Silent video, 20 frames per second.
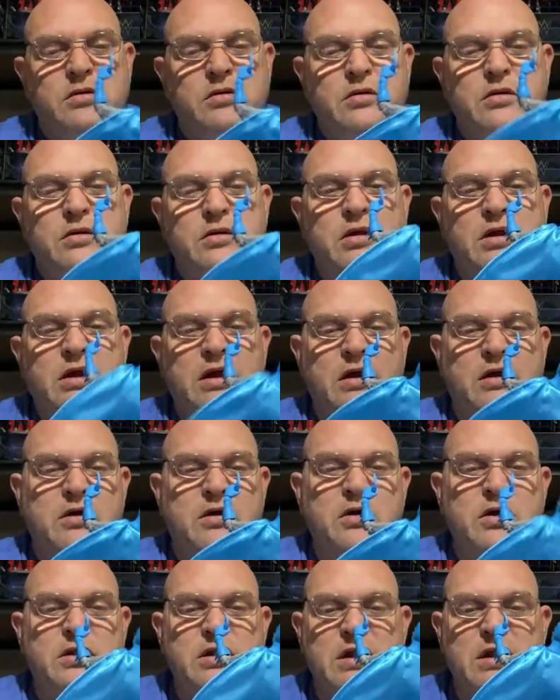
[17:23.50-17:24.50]
You get
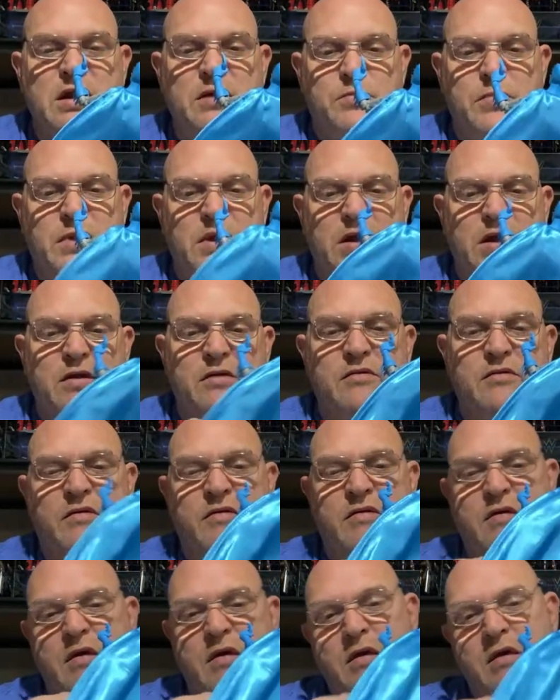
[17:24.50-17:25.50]
good knee bends.